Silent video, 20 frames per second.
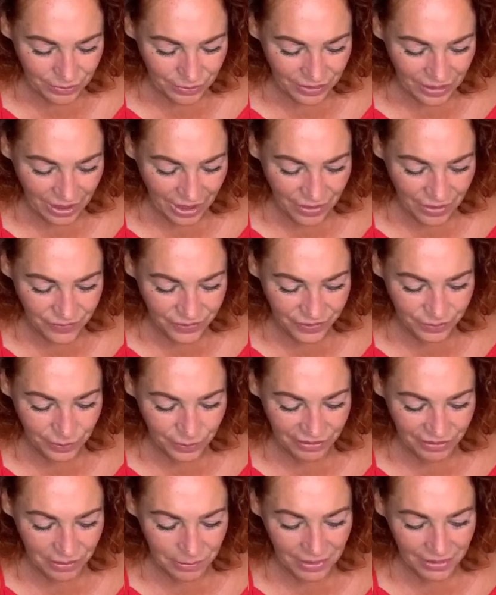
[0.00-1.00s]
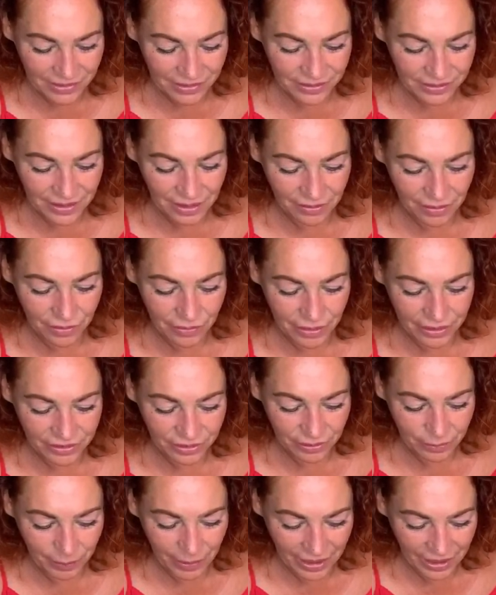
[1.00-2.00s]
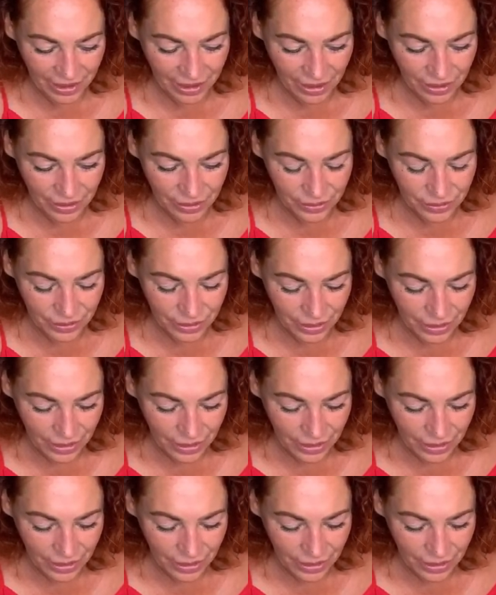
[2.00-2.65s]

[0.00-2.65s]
Kev is wearing Mancera Red Tobacco.